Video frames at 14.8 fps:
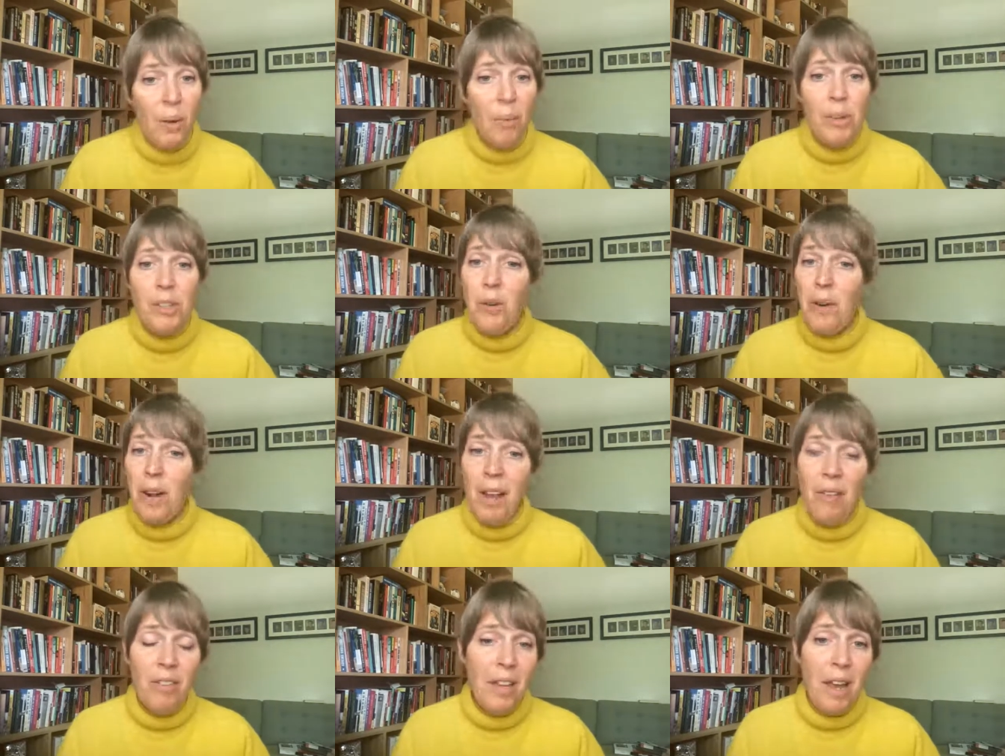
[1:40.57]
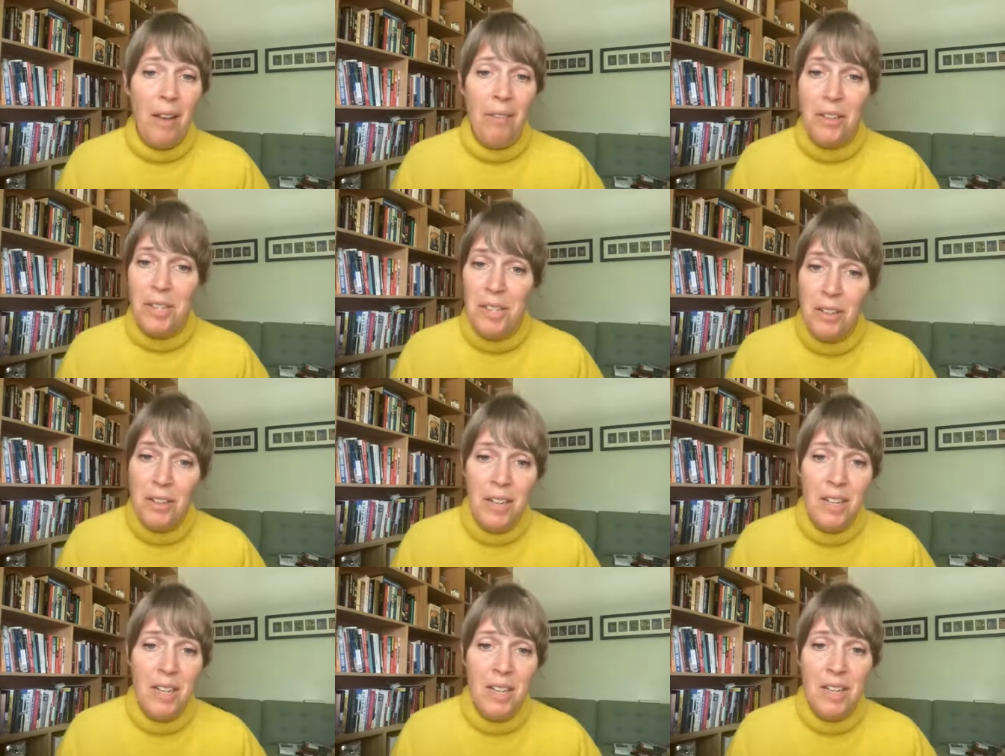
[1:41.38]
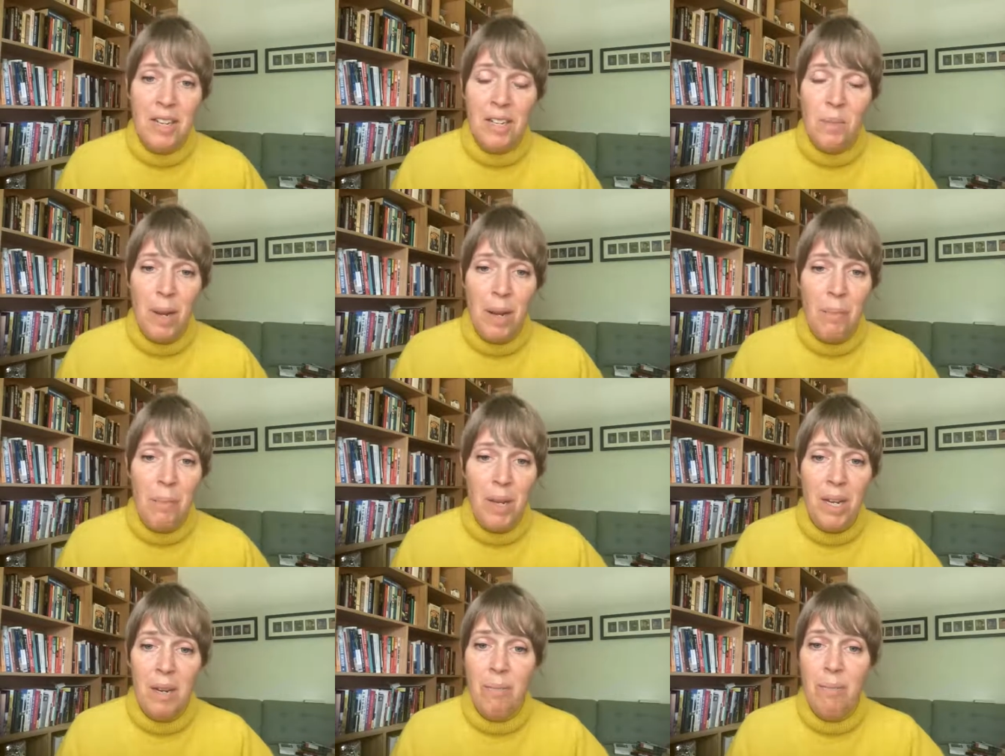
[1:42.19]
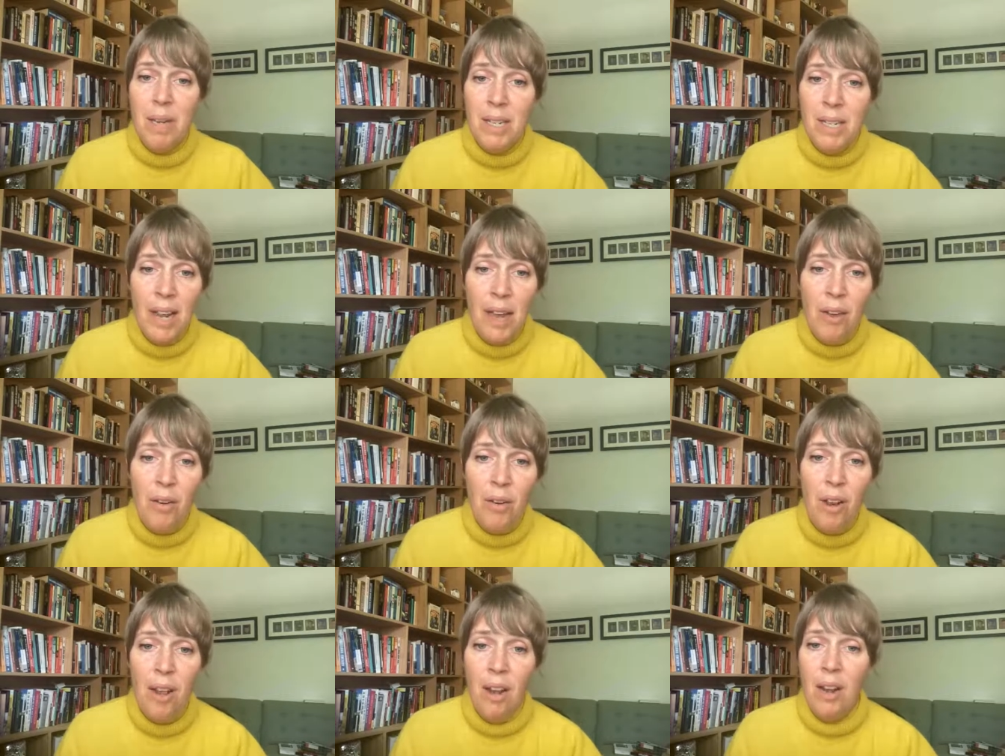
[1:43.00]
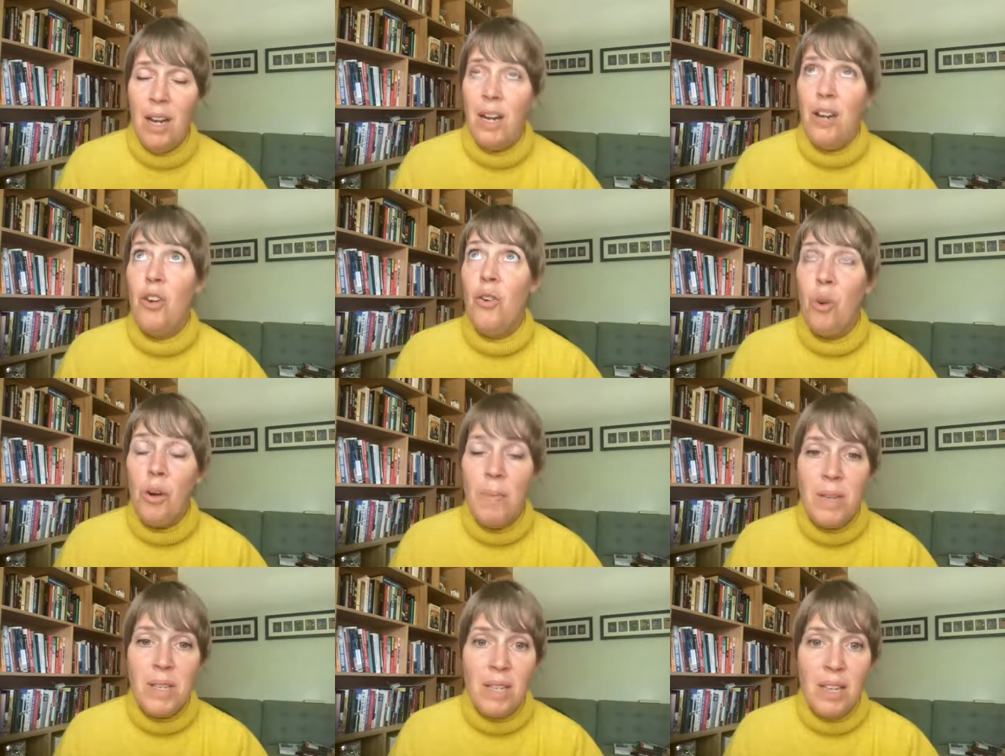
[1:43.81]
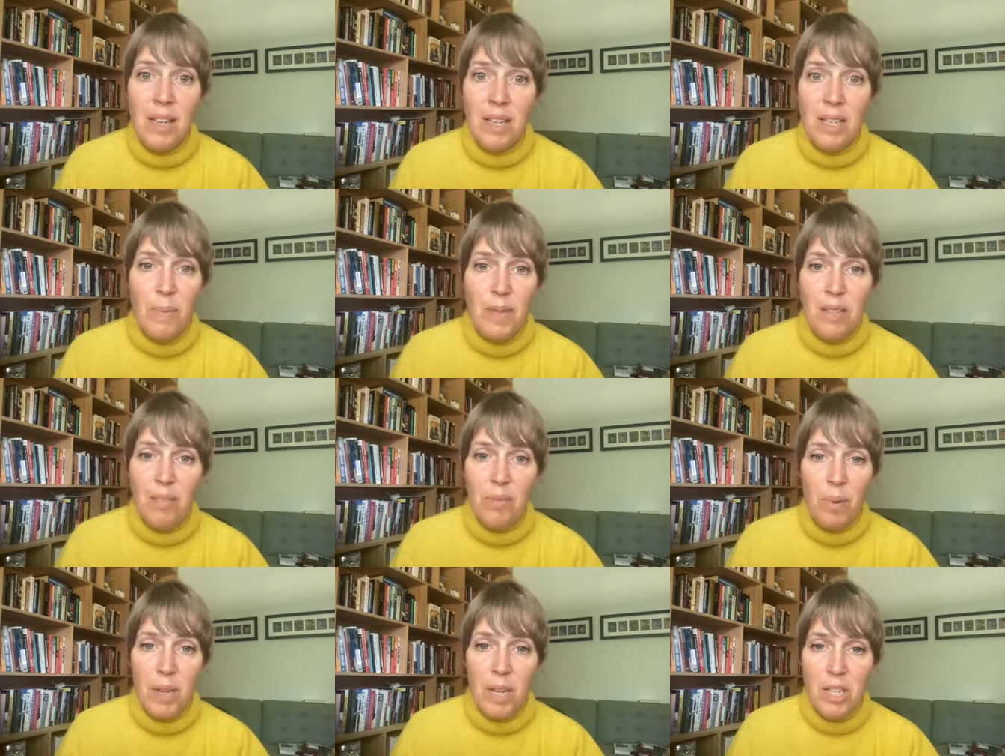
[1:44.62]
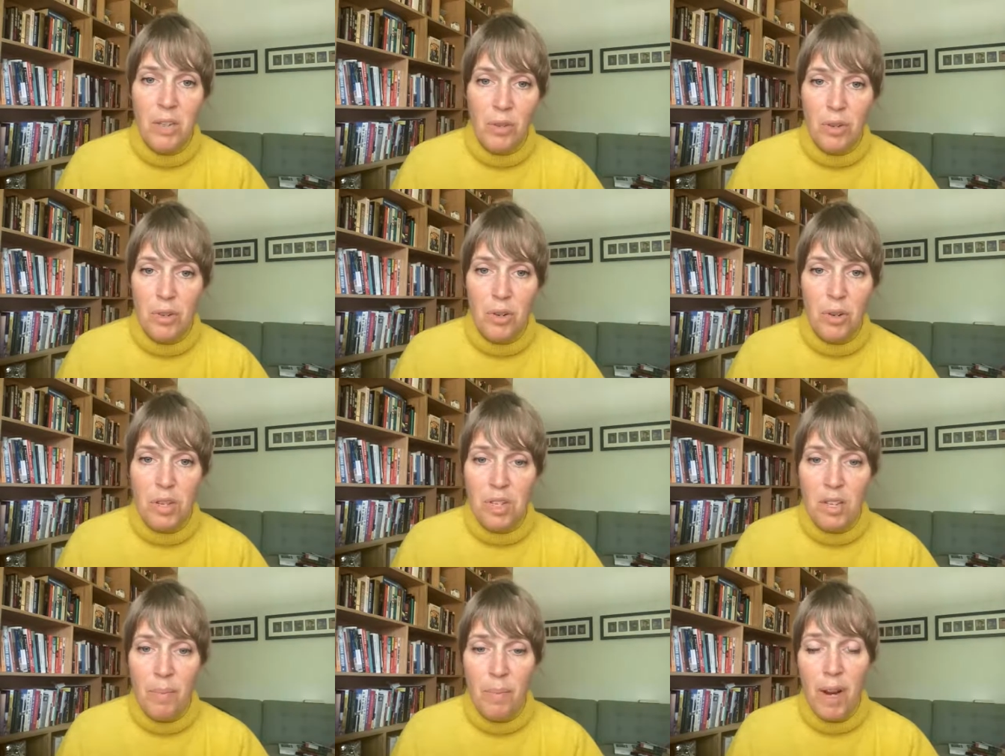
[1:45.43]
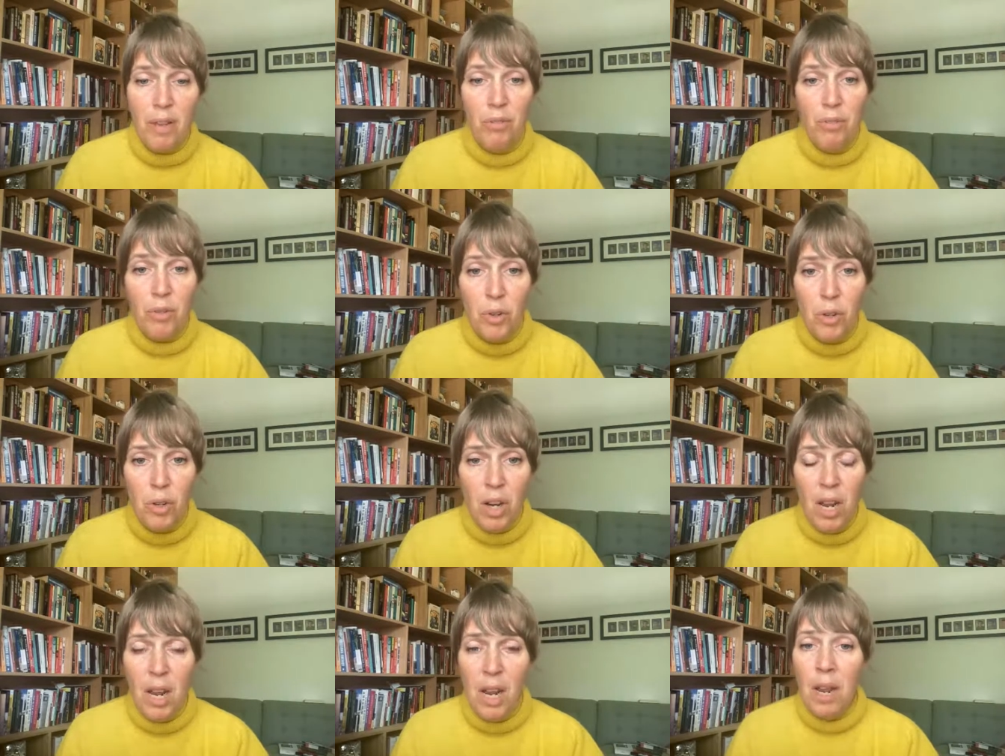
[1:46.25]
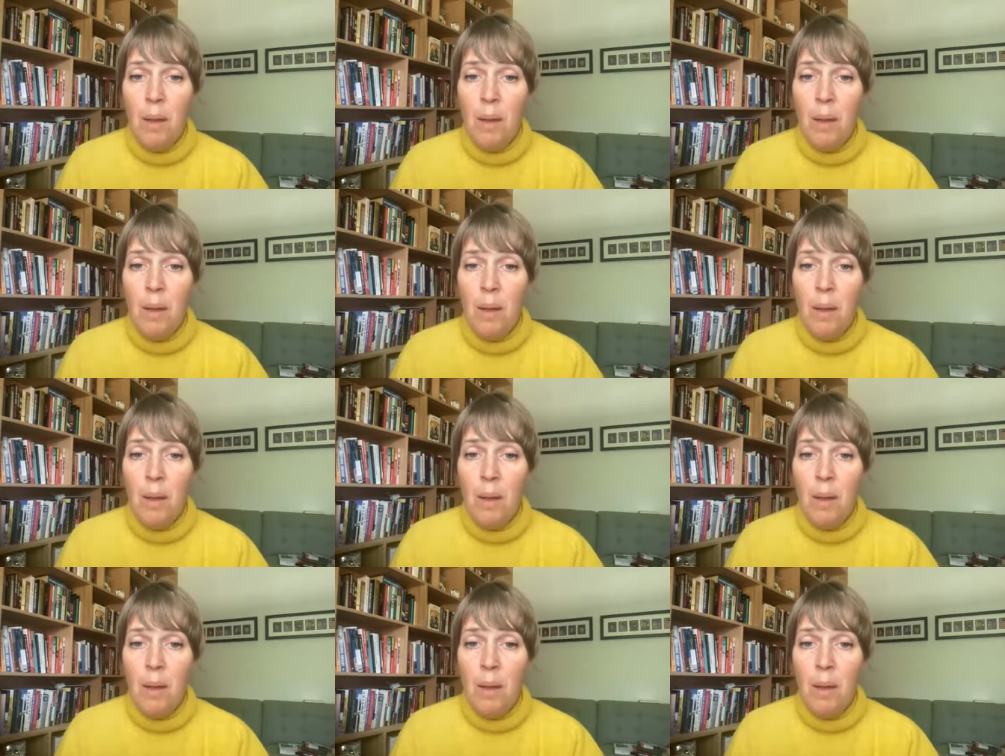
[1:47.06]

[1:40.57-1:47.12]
We don't have a cafeteria, despite being in Midtown, an enormously expensive place for students to buy food.